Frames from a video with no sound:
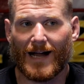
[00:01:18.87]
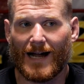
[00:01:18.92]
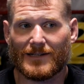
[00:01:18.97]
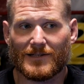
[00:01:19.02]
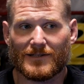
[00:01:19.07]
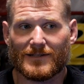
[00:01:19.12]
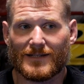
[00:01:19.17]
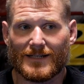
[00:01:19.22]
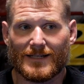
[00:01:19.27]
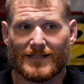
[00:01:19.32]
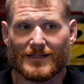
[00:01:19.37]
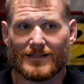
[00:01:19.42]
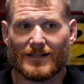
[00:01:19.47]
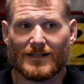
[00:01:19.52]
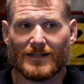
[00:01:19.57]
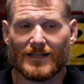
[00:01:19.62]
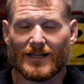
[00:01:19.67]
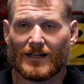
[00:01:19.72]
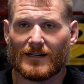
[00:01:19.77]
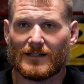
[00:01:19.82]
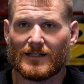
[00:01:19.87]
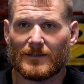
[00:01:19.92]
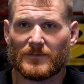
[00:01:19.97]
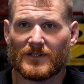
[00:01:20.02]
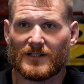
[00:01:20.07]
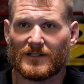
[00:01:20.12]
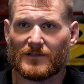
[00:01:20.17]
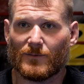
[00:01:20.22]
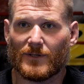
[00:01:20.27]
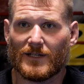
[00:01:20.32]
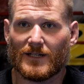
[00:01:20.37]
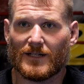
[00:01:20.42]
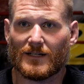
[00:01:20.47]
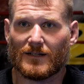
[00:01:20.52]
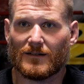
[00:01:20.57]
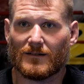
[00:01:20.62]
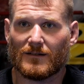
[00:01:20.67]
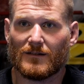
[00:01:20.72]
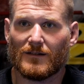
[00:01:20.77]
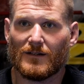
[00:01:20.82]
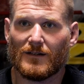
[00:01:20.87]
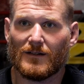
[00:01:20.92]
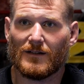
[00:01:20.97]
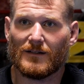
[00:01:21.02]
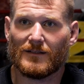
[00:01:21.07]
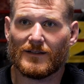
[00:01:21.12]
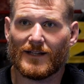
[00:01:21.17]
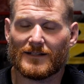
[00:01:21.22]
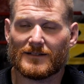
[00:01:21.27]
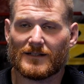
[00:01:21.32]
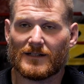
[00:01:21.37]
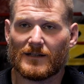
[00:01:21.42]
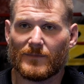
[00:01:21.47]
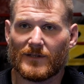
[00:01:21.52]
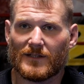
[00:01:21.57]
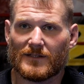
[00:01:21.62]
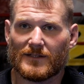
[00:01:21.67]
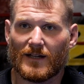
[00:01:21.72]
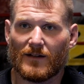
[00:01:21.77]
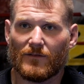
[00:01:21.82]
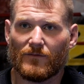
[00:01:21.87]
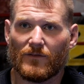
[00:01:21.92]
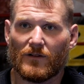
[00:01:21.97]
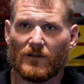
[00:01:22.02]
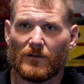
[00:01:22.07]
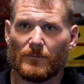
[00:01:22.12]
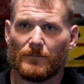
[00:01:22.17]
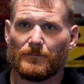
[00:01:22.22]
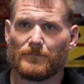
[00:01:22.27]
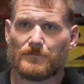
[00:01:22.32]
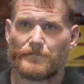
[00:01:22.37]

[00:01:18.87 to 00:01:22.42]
just think he's going to get clipped in his wig, and that's going to be his downfall.